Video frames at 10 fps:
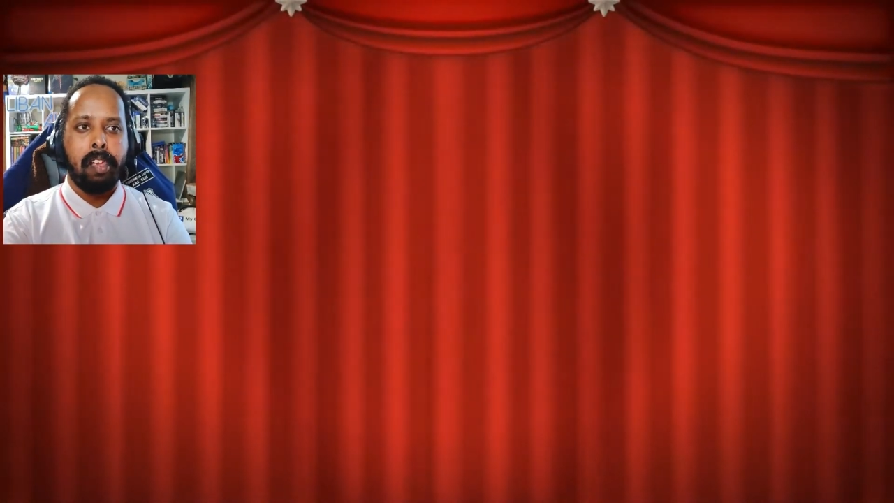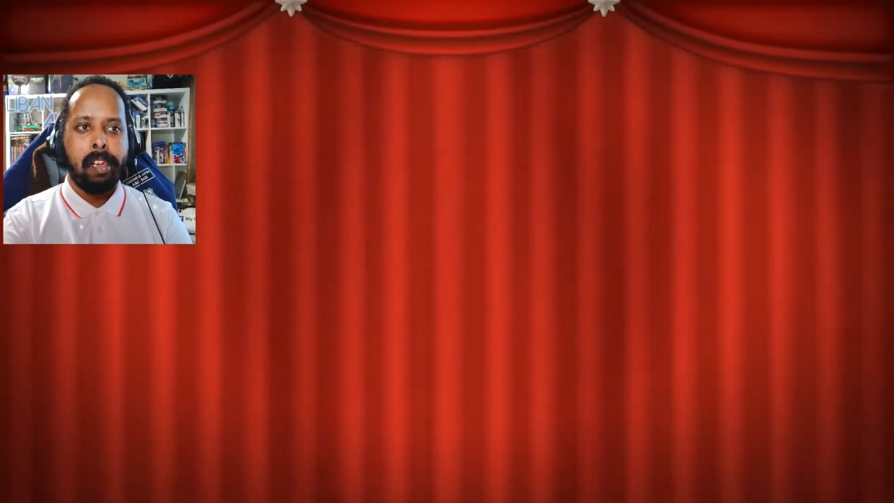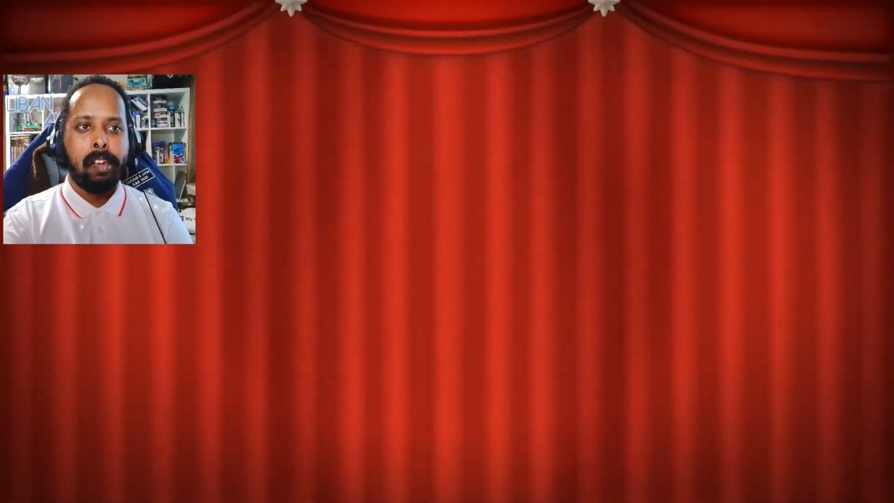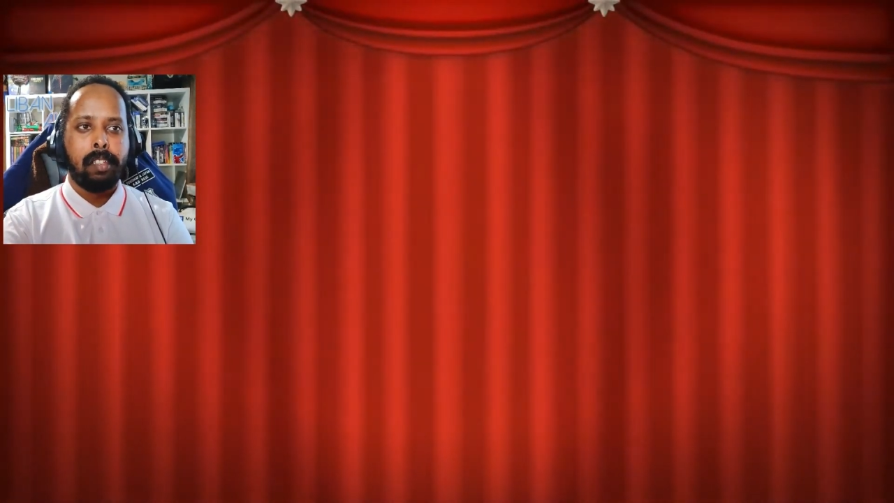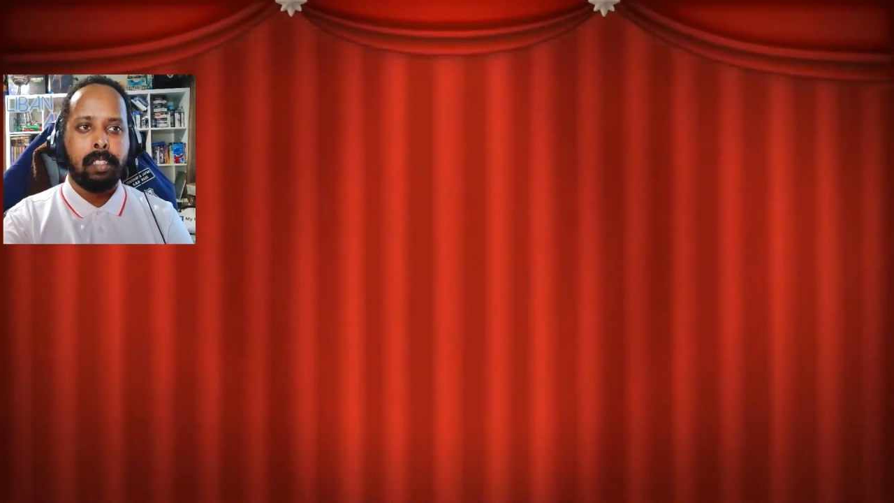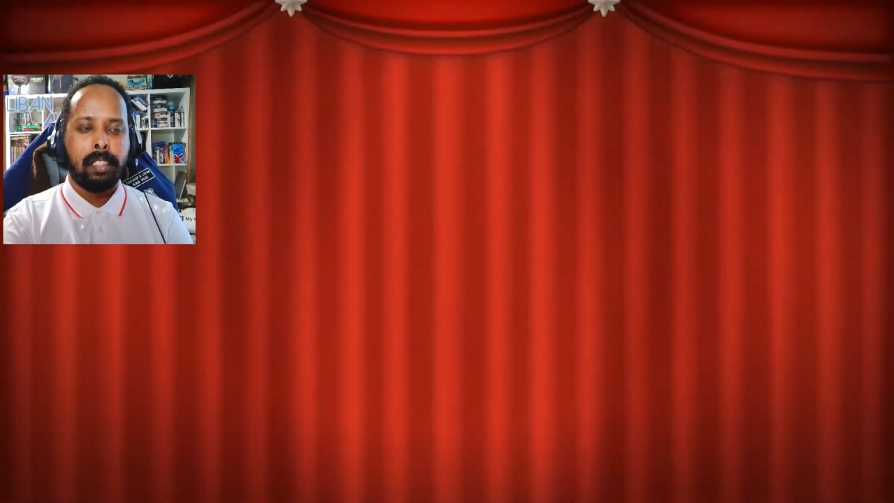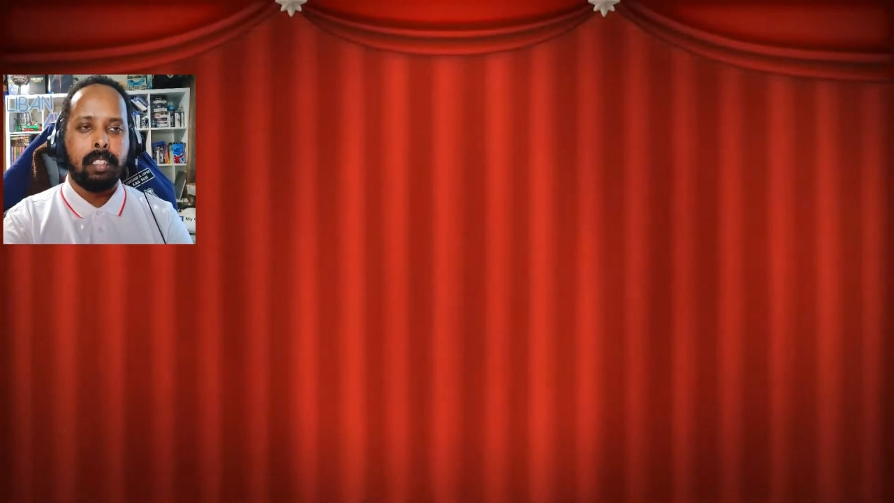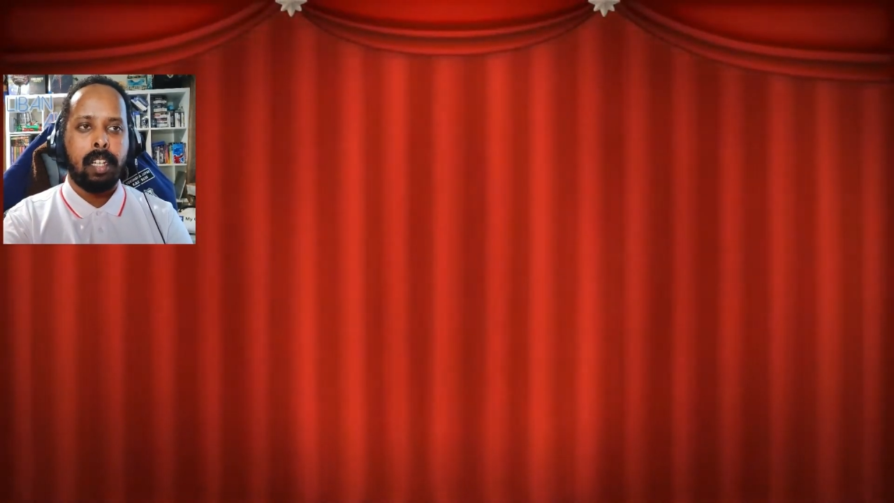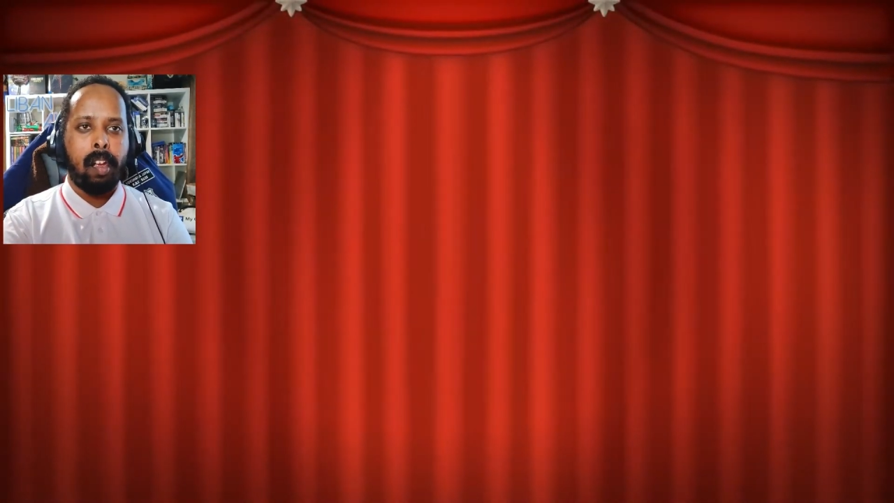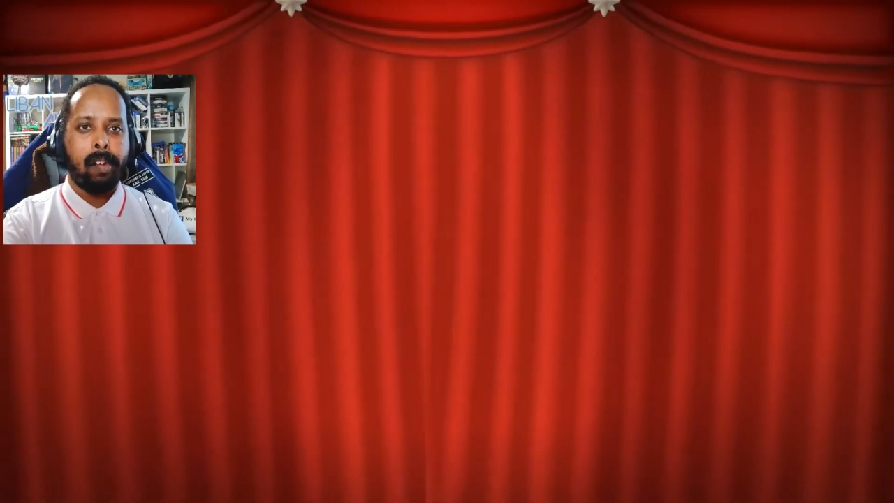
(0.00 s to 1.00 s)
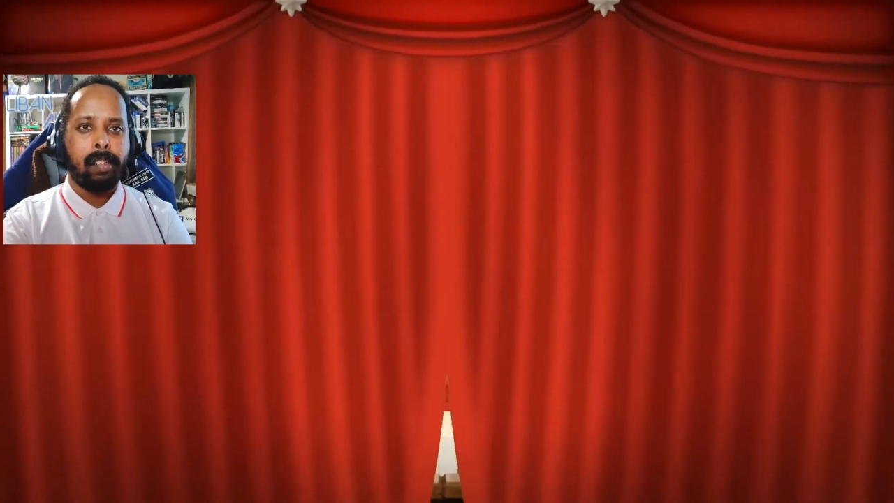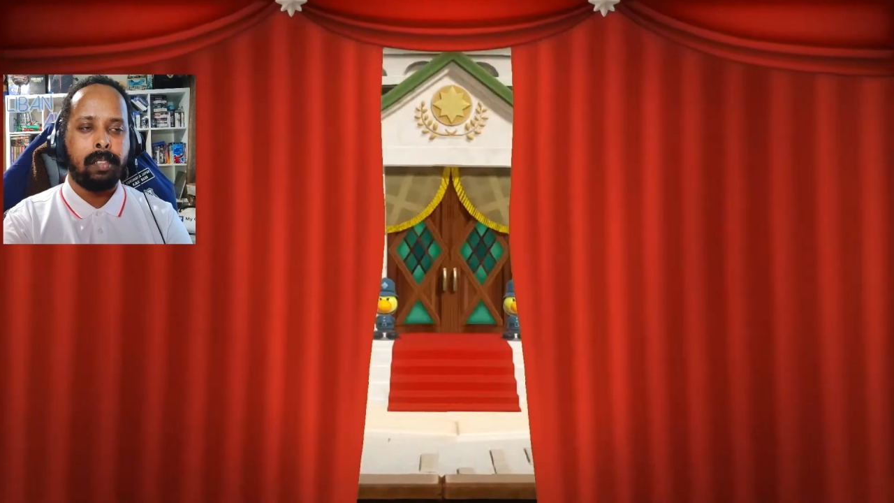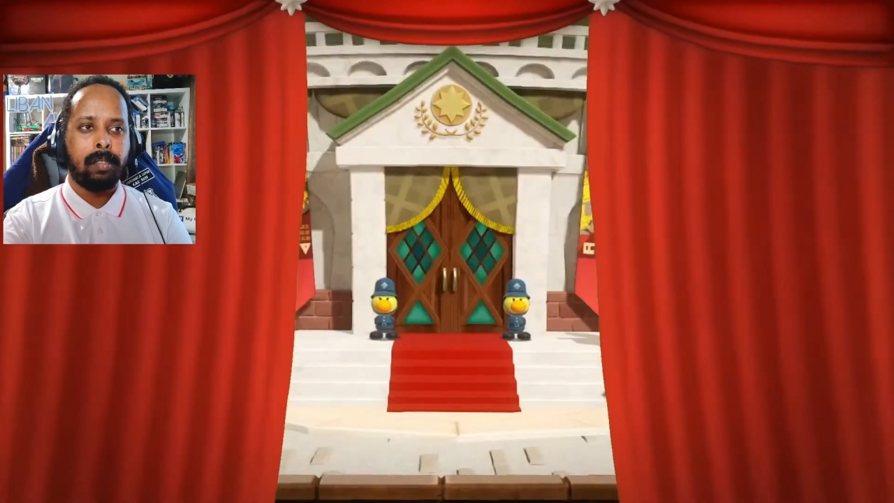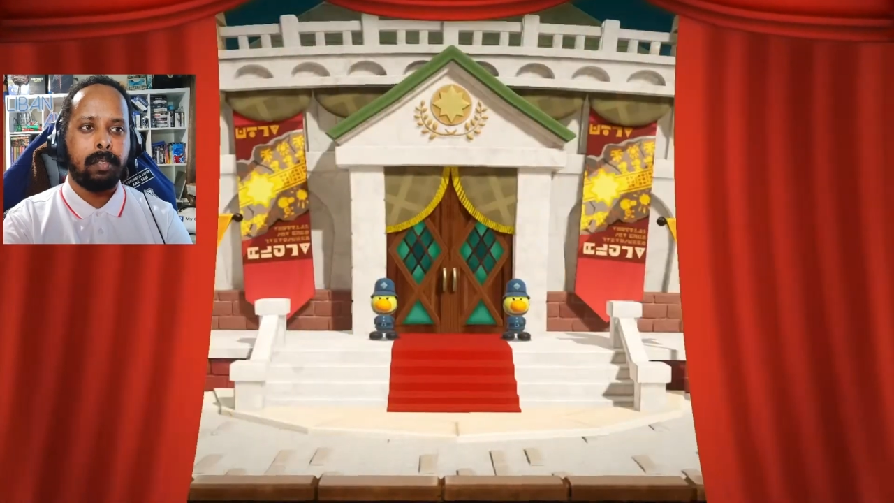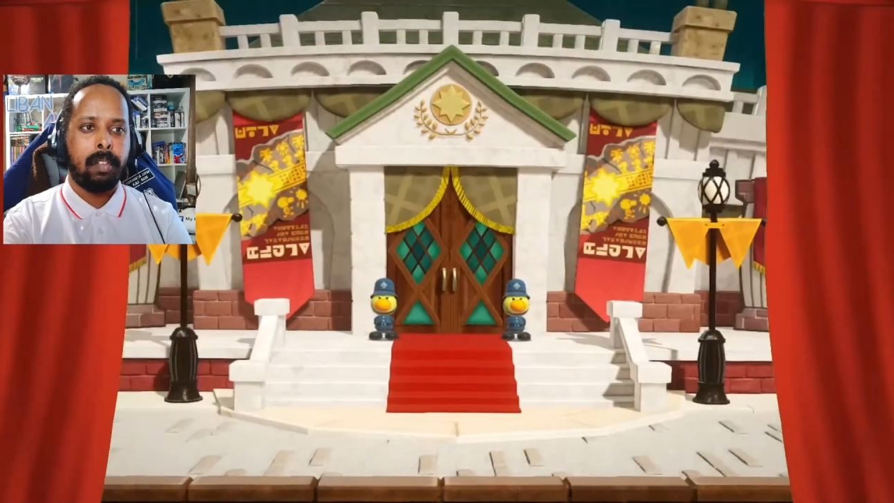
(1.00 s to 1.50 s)
There are more
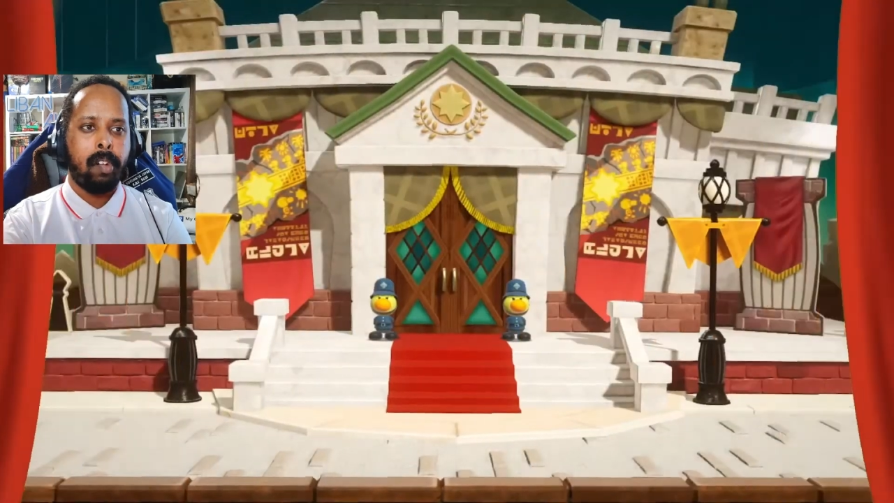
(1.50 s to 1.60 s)
stolen